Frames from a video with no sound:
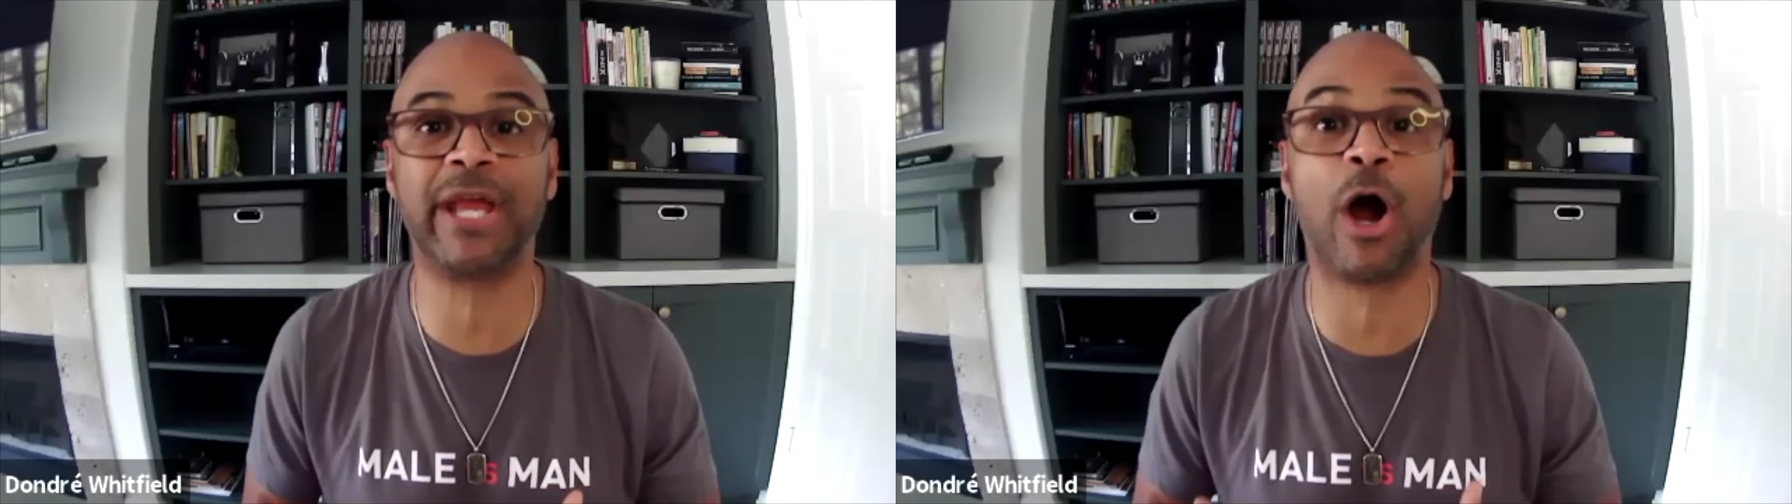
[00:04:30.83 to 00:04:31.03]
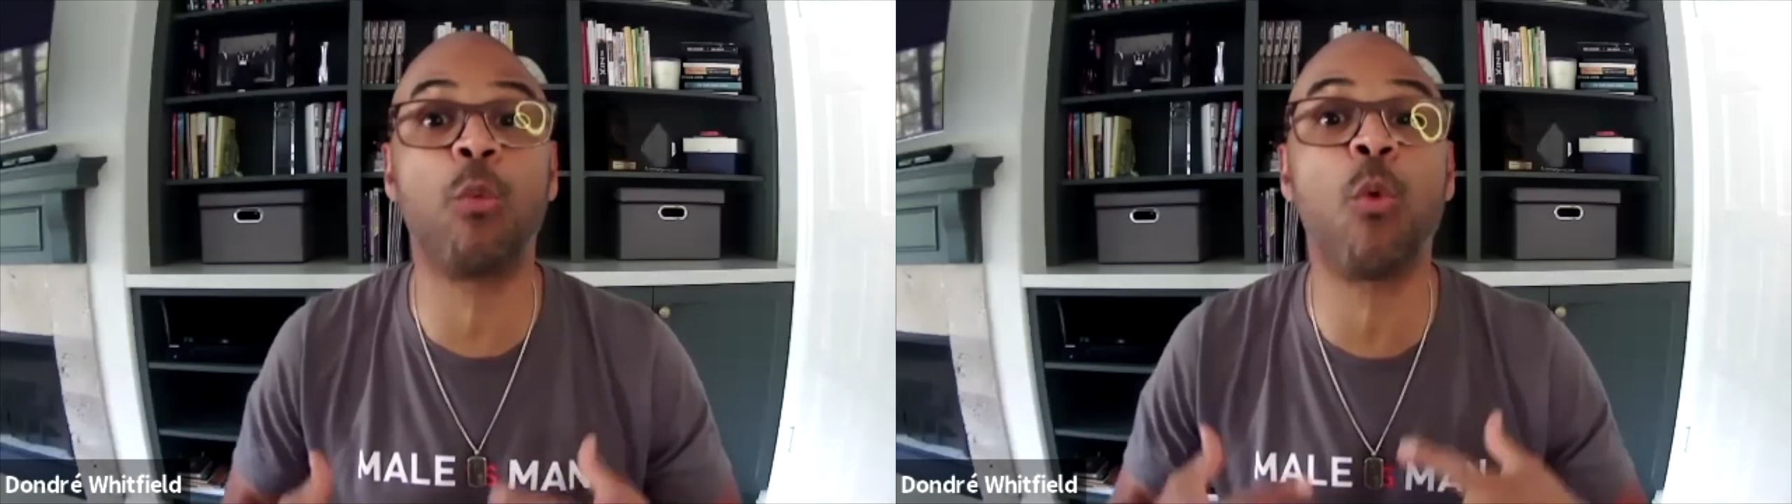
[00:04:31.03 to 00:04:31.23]

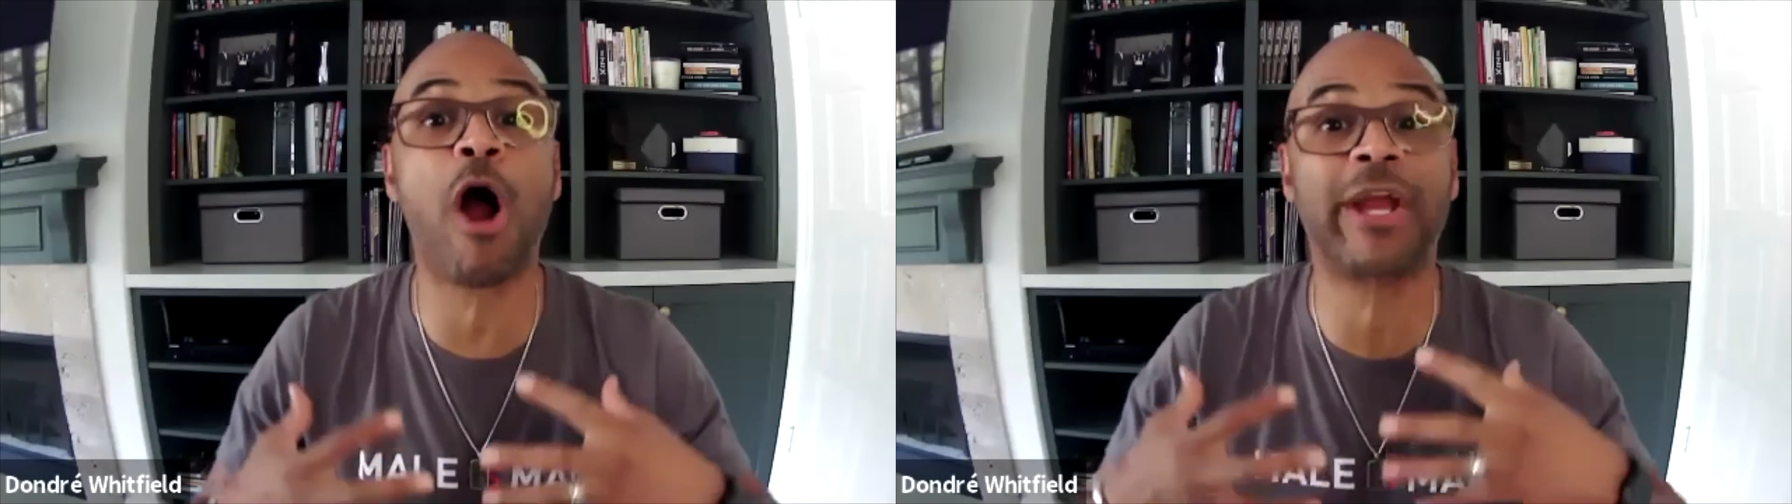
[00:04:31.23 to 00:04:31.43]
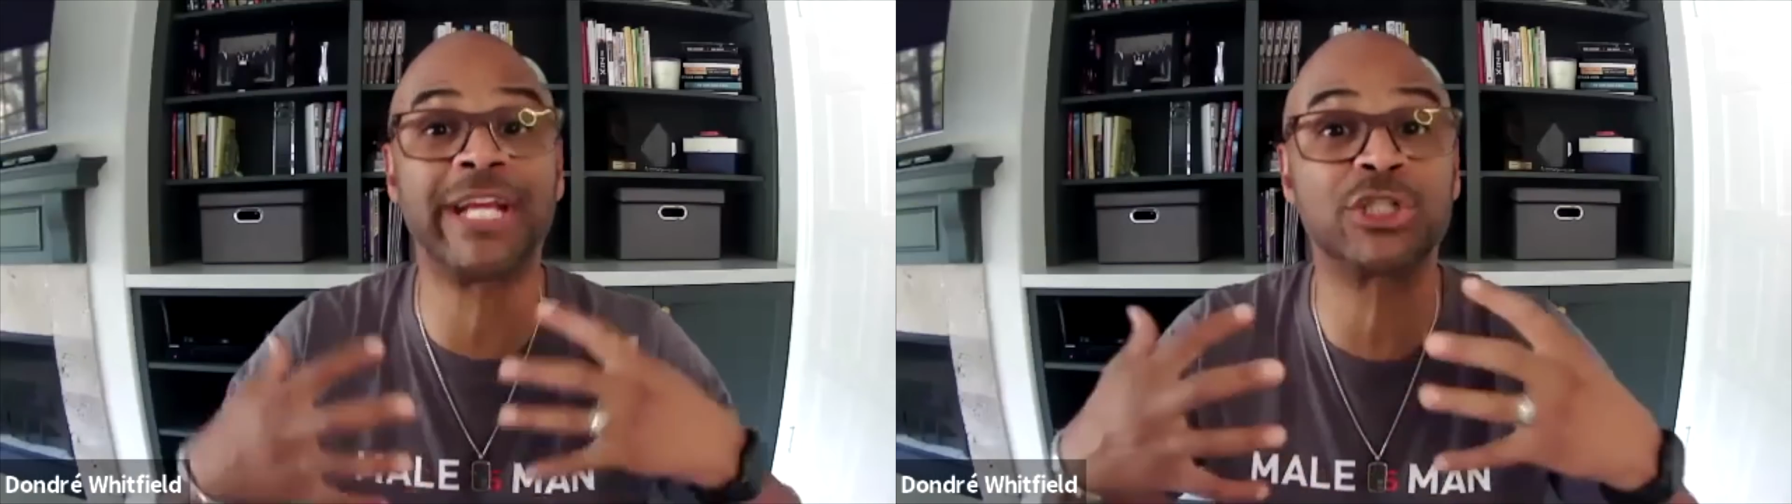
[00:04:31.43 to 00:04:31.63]
a
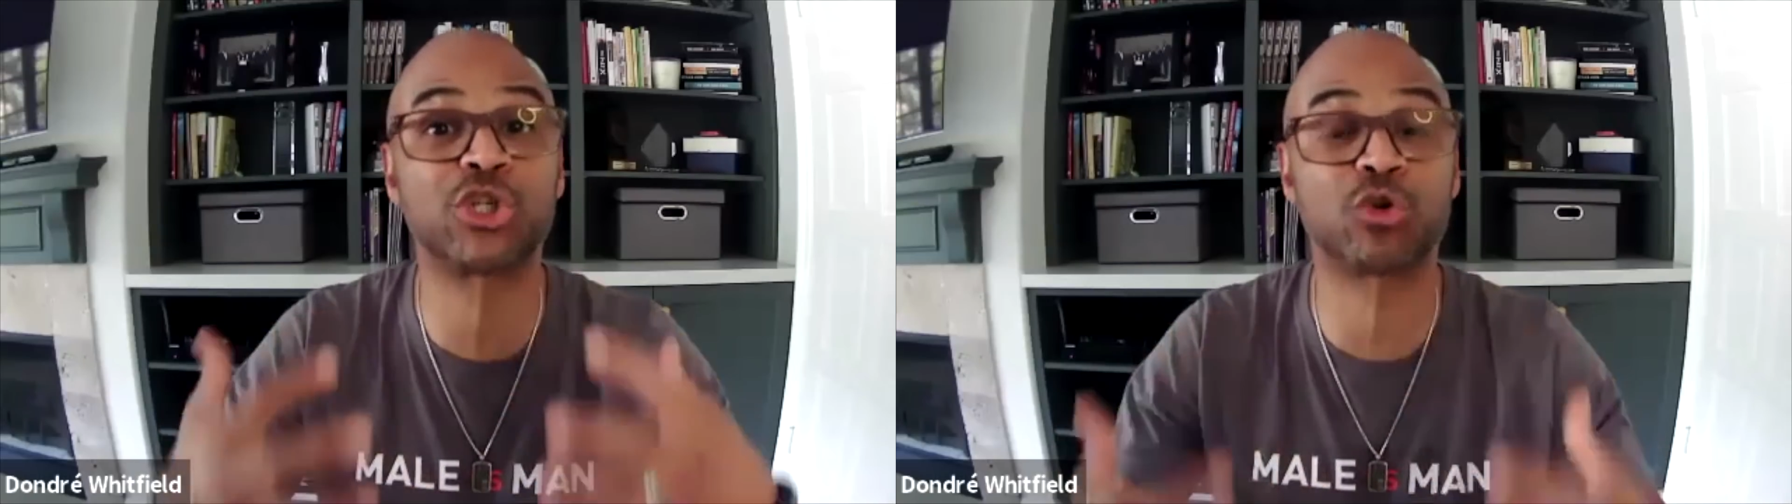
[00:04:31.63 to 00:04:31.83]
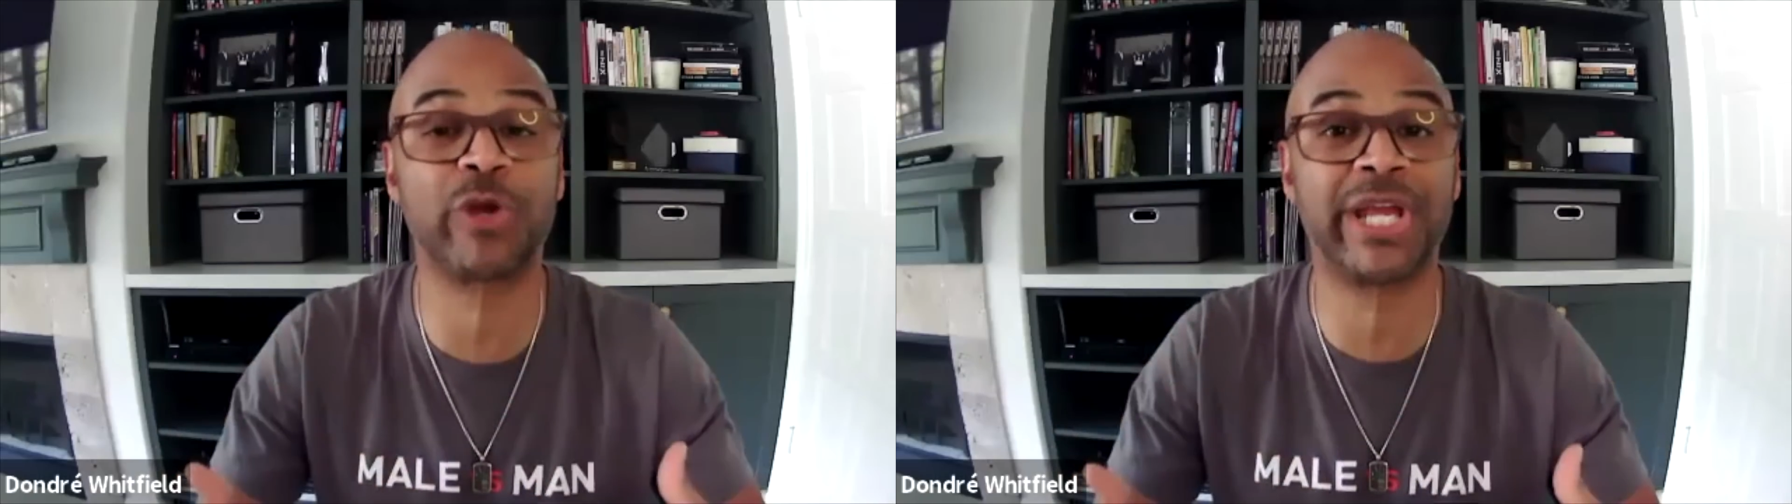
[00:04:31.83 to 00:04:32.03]
walking
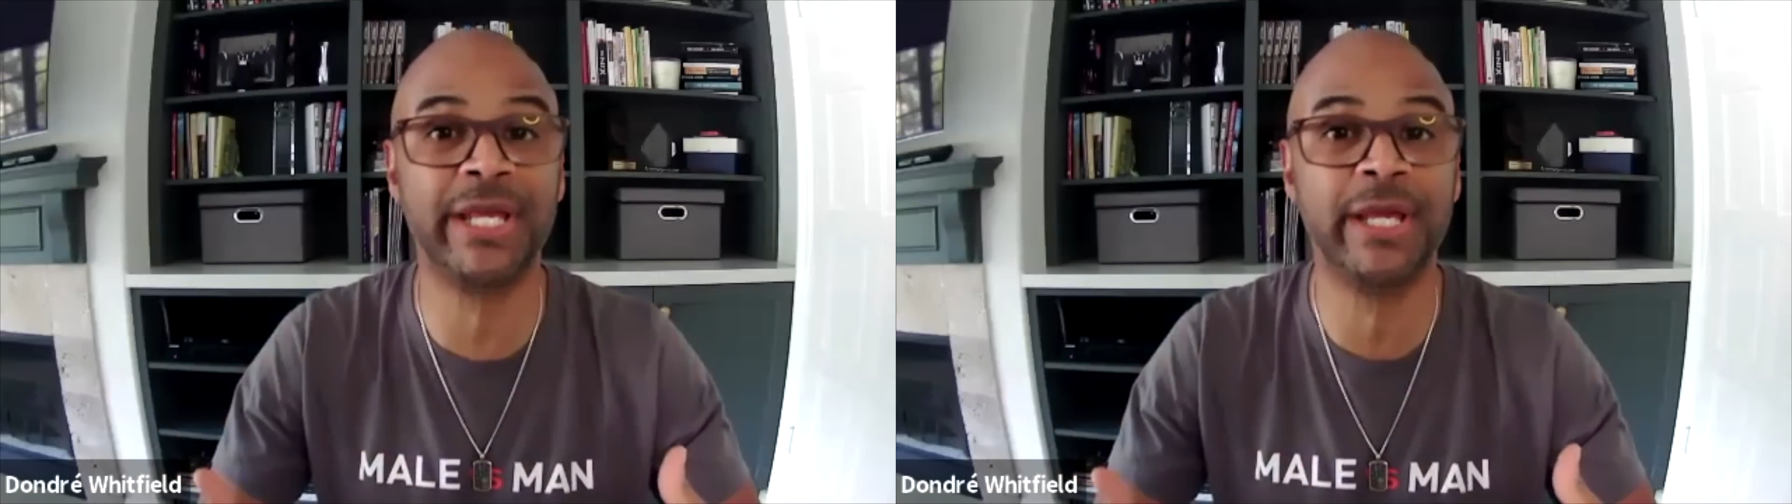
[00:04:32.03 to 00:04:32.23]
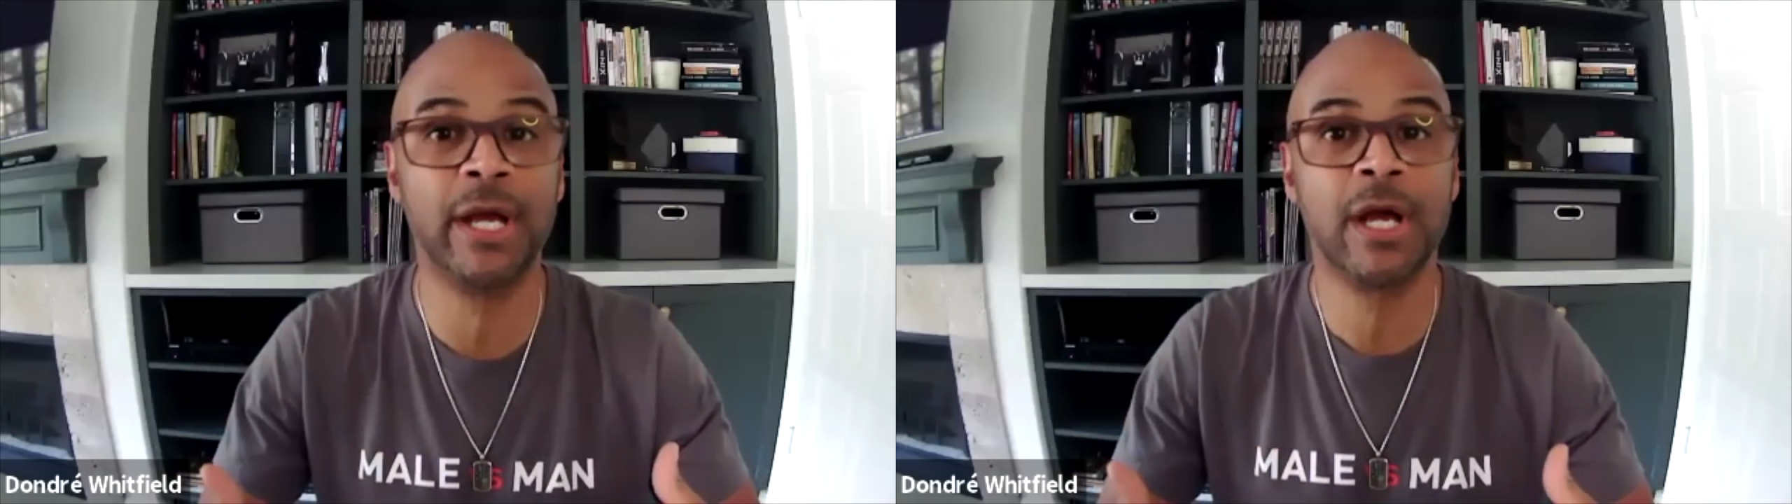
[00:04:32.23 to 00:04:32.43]
tree